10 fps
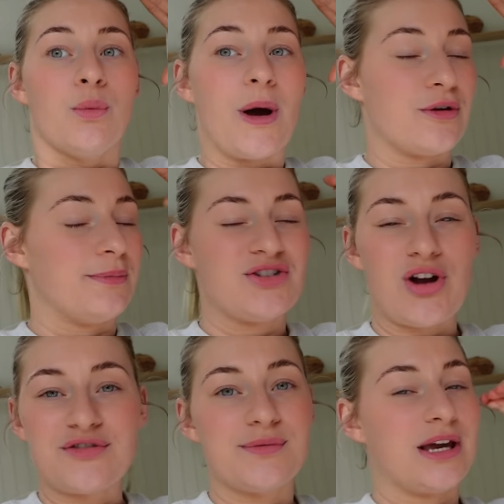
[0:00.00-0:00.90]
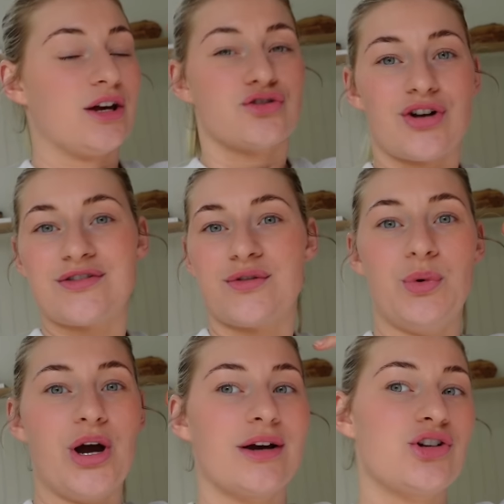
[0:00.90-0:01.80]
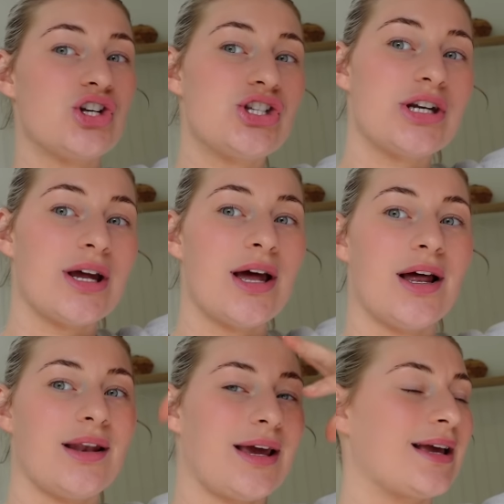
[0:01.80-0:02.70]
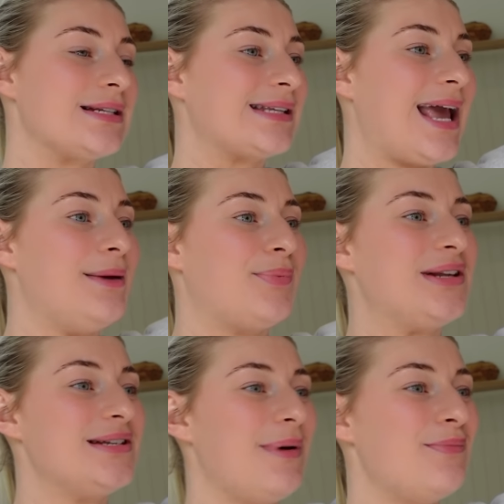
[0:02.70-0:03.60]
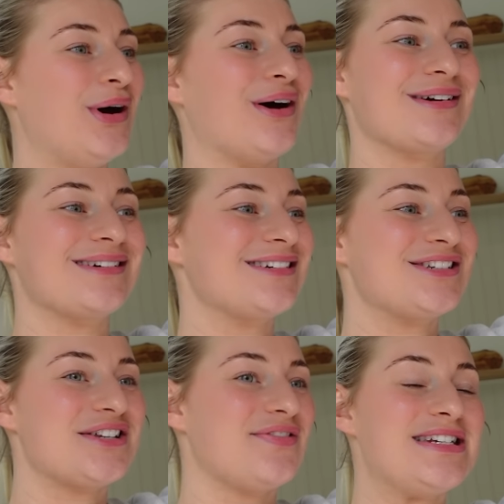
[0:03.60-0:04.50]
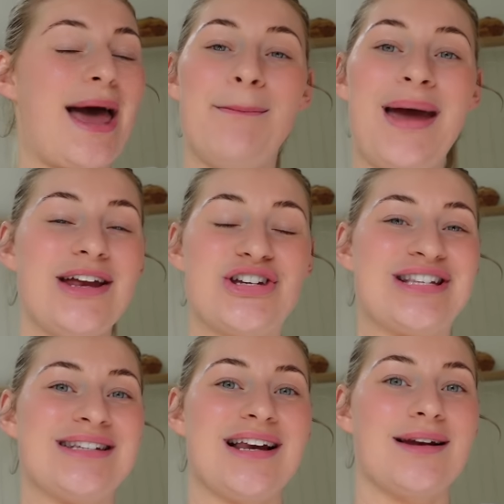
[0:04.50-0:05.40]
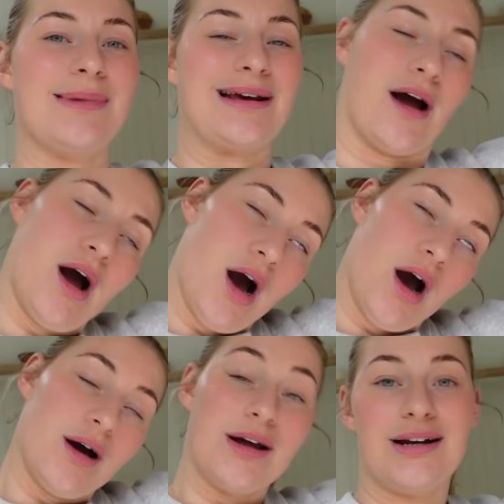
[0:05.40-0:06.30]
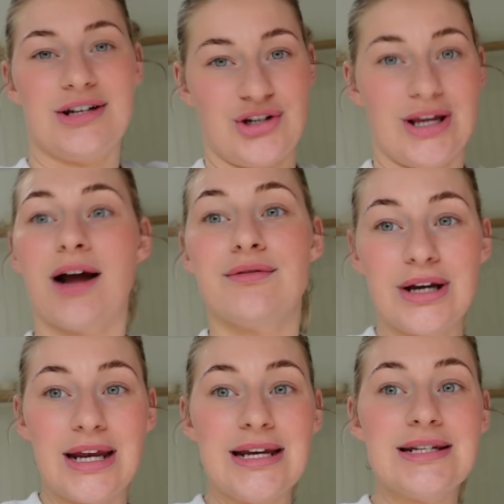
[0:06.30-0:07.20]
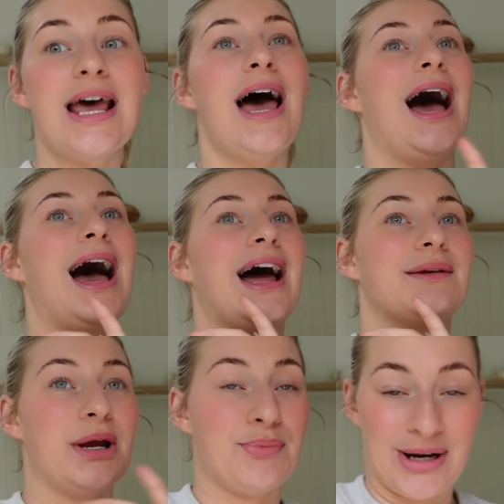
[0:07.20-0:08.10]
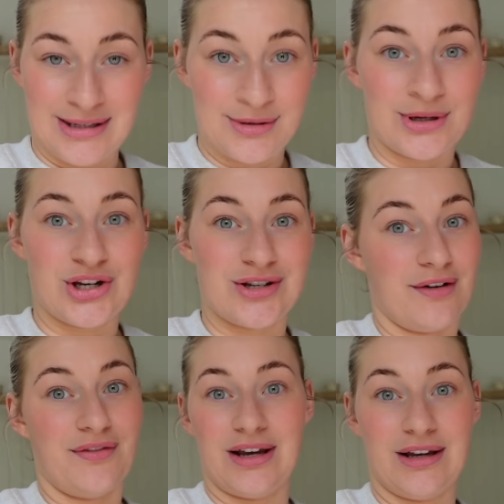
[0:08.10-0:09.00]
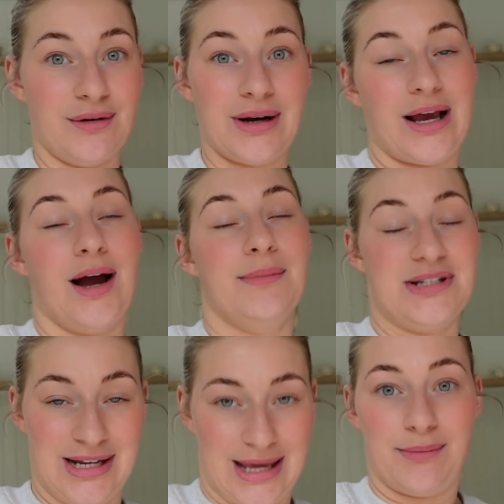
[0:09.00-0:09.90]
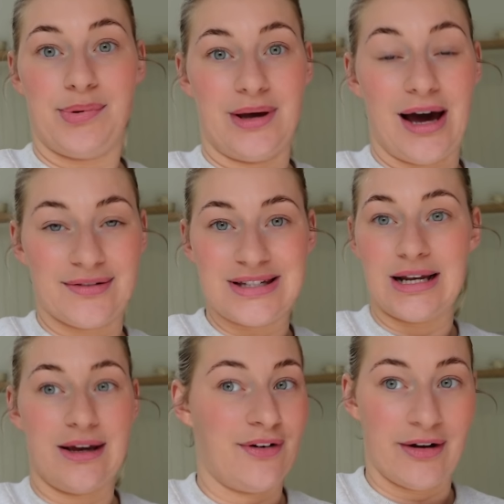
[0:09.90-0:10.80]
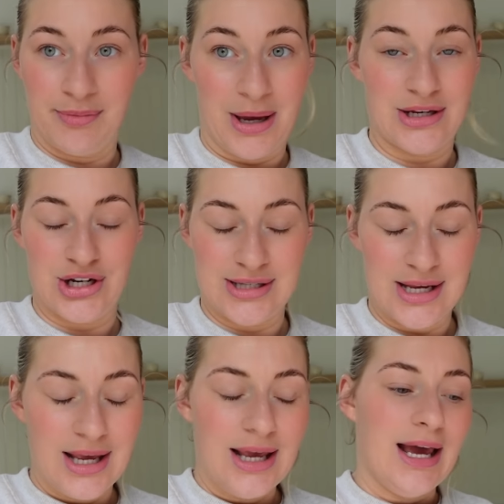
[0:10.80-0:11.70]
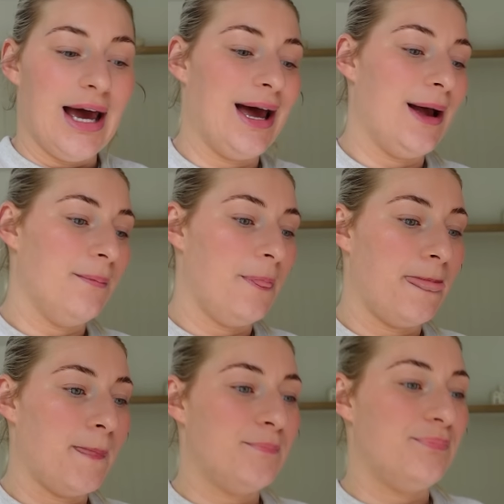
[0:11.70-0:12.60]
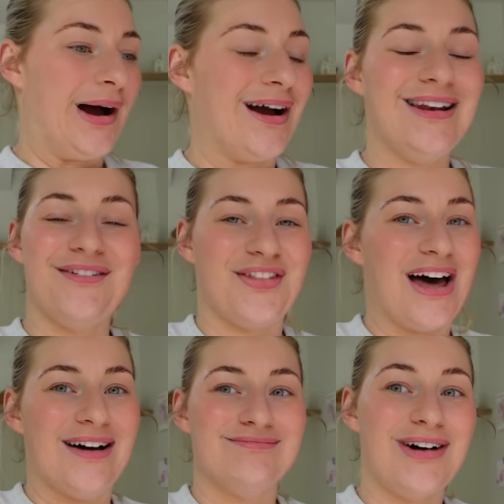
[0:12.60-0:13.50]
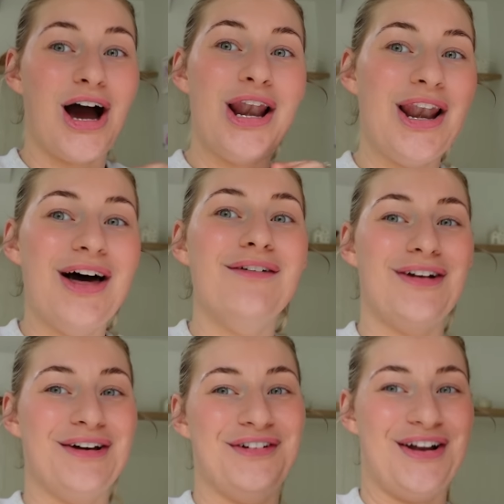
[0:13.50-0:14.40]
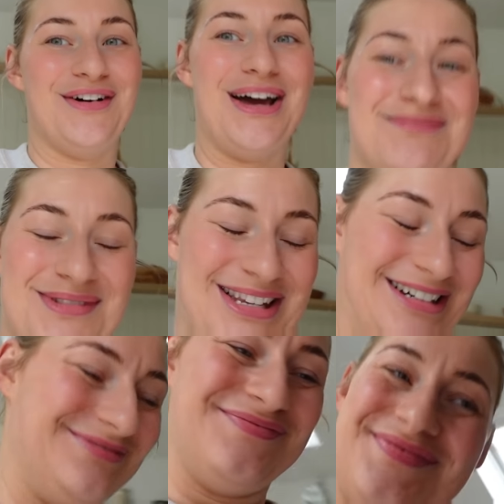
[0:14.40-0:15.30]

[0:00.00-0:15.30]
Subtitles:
whether it be stress from the girls, stress from work, just like escape into my book just for 10 pages until I'm like, literally I read and my brain switches off and I go like, I'm asleep after like 5 pages. But I love that. I love, love, love it. So